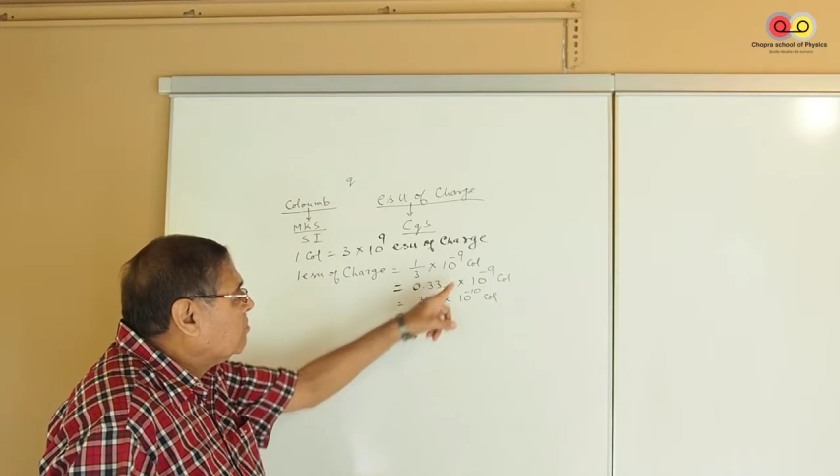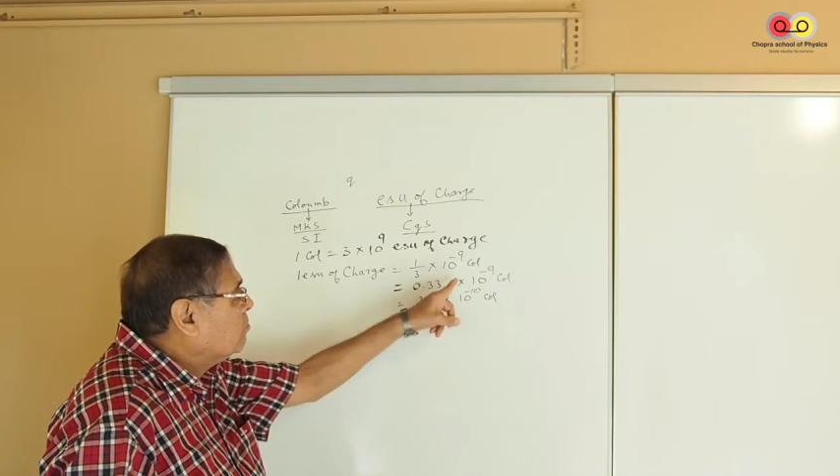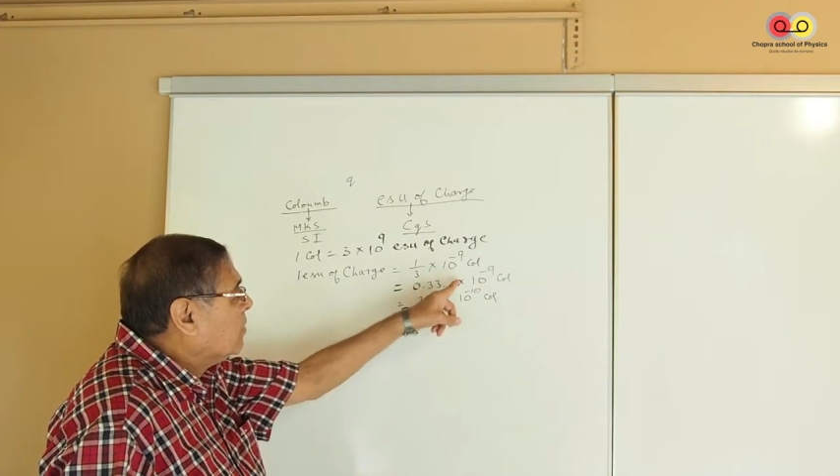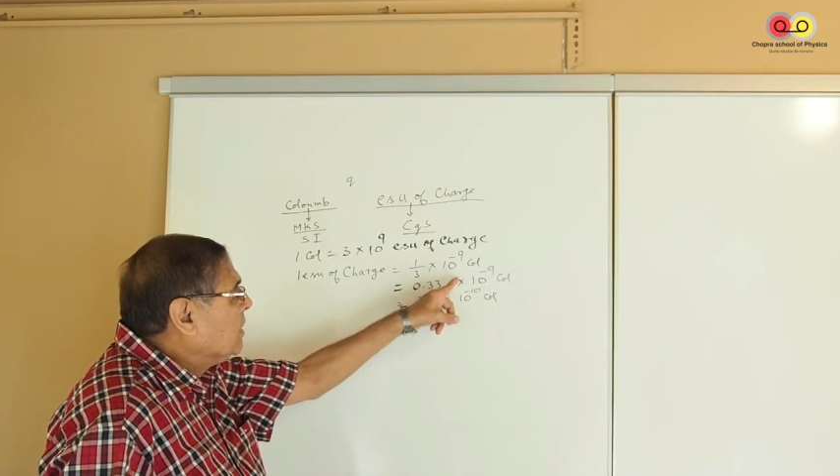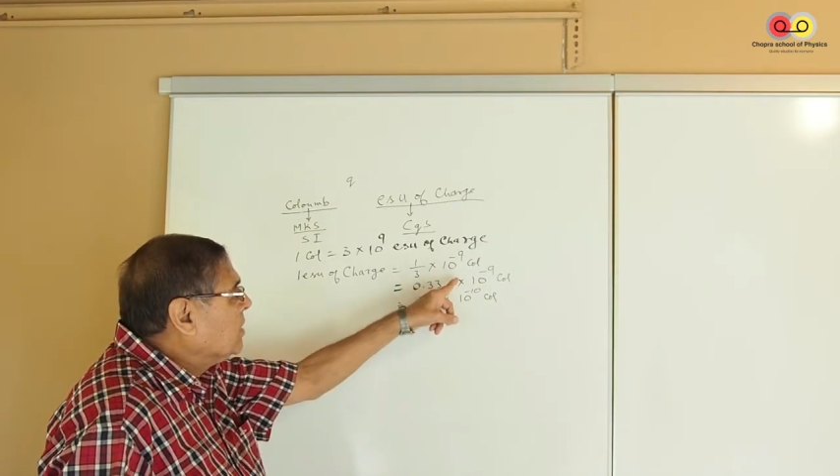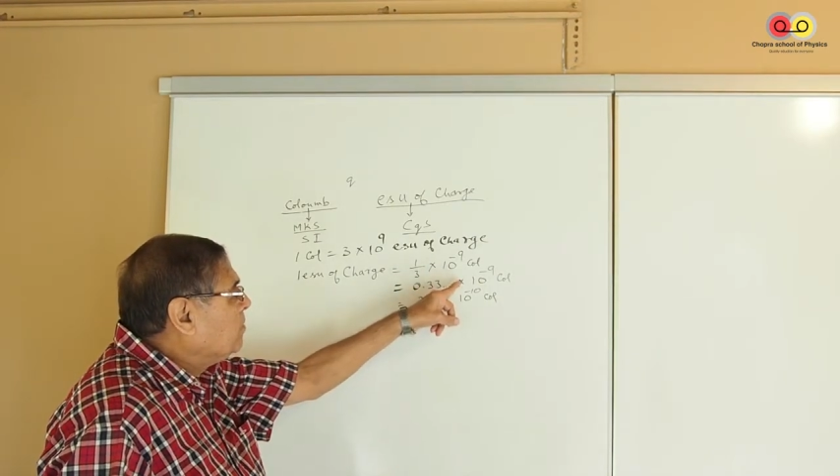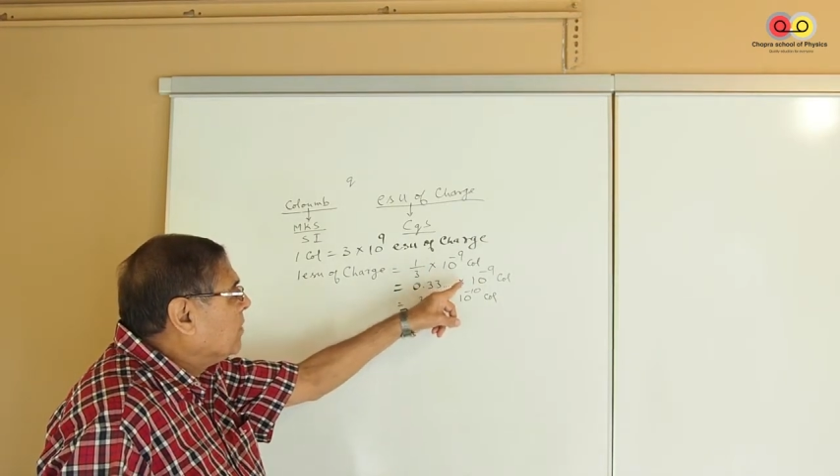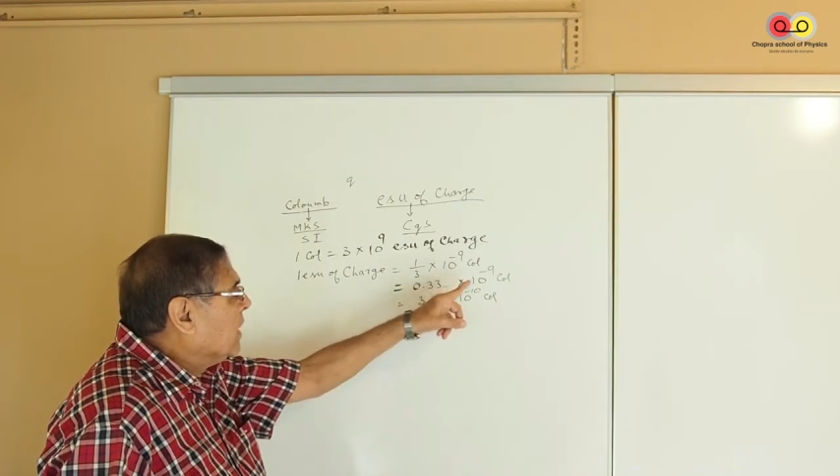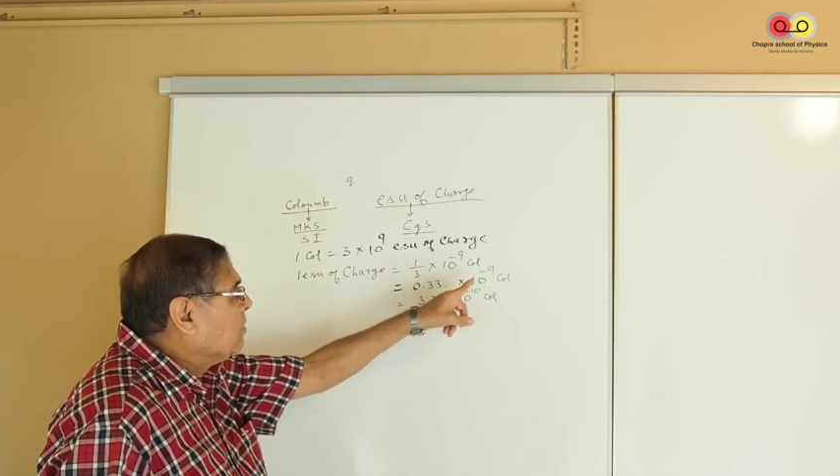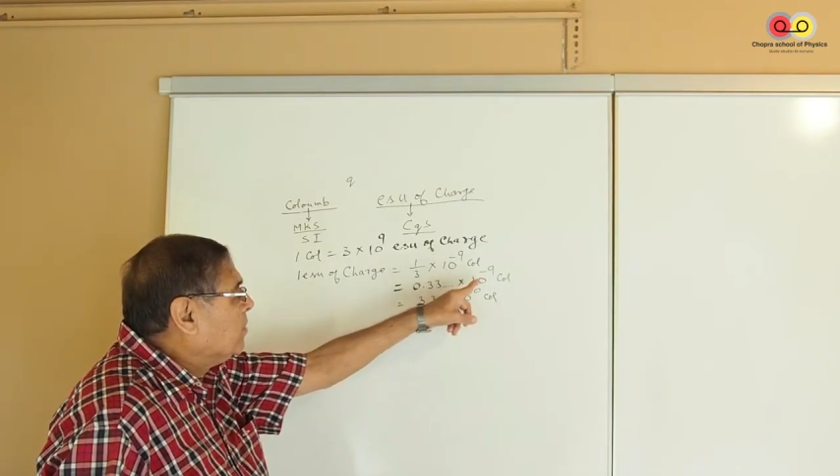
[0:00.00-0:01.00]

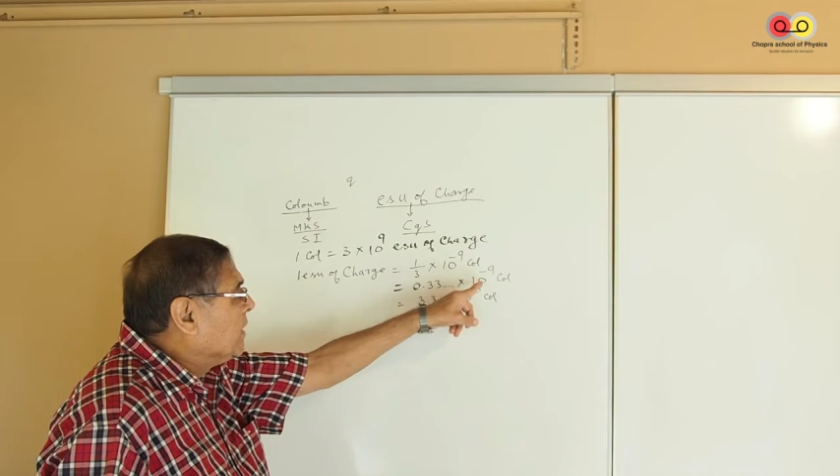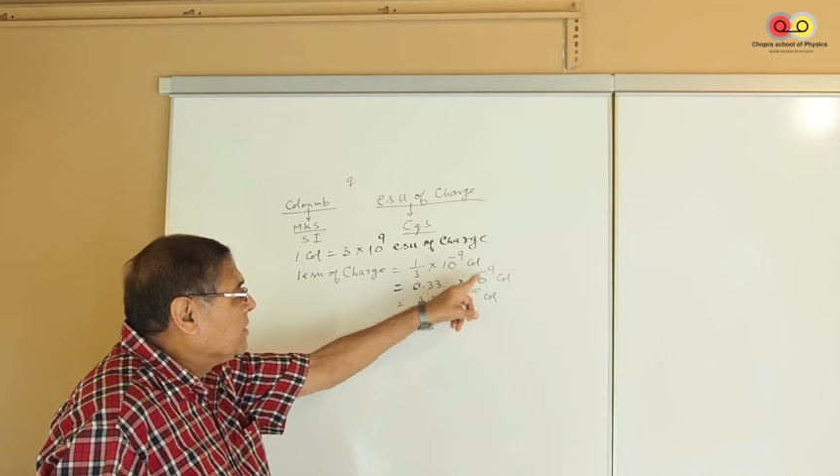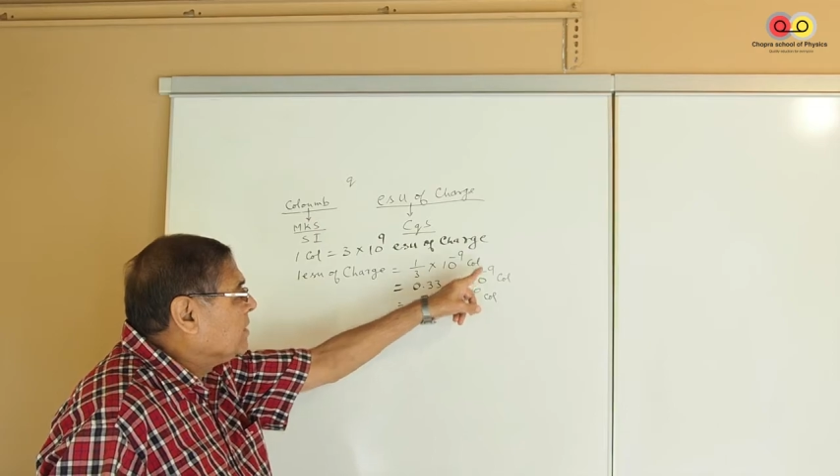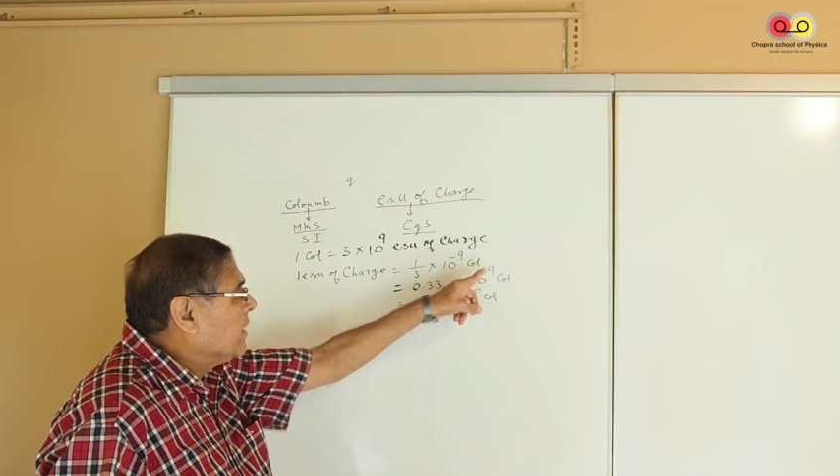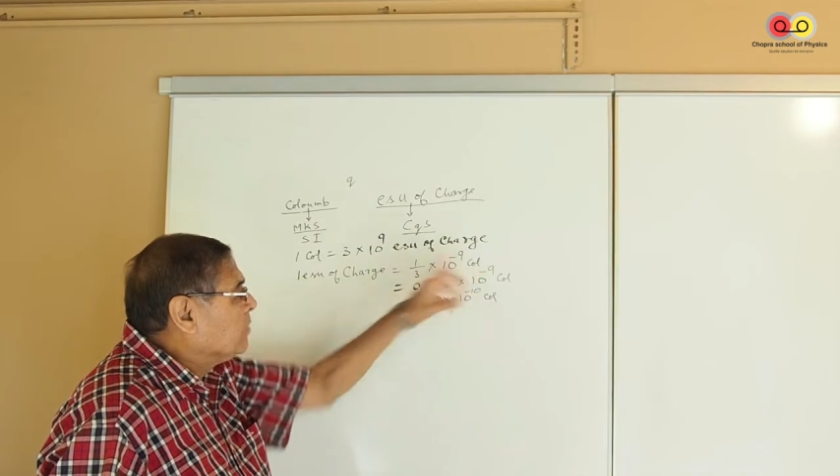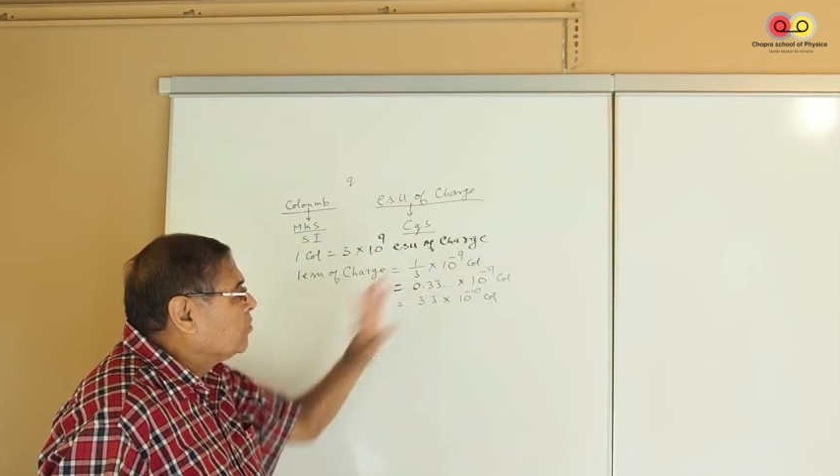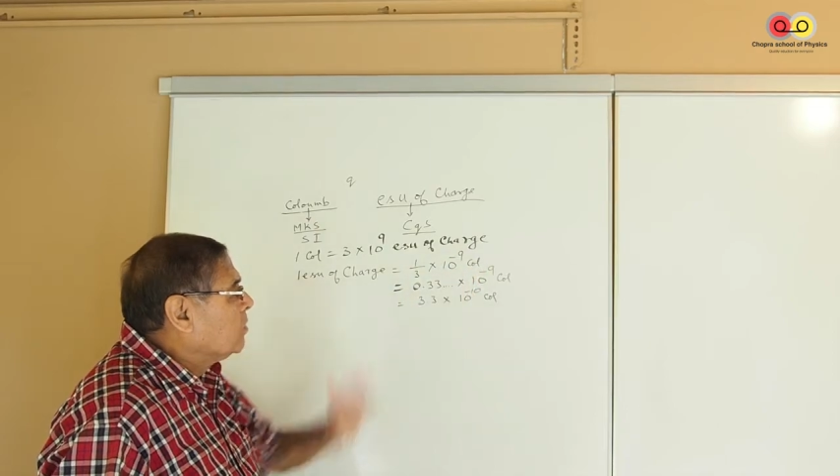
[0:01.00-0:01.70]
multiplied by 10 to